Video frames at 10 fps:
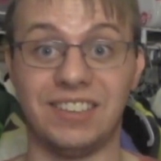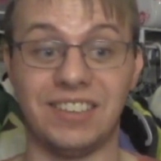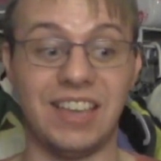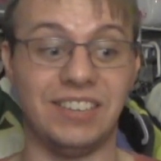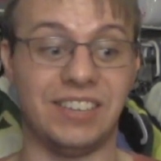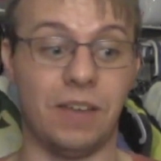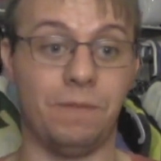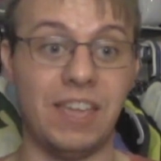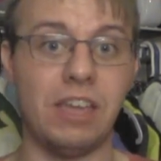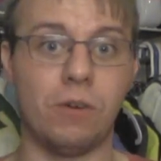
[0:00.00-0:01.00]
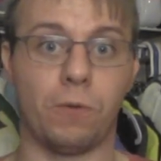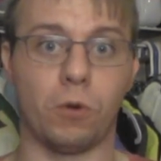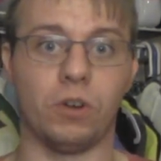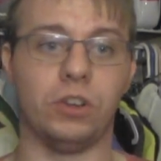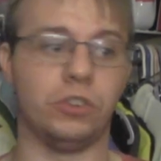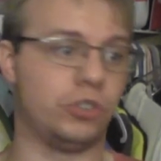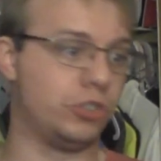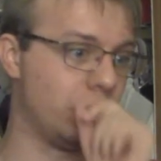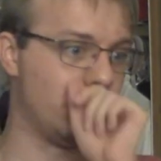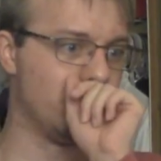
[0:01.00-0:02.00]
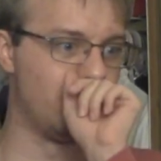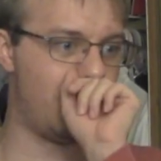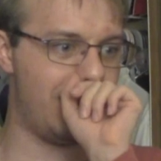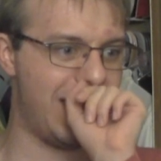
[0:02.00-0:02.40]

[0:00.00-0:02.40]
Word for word: today's uh, video for uh, sure.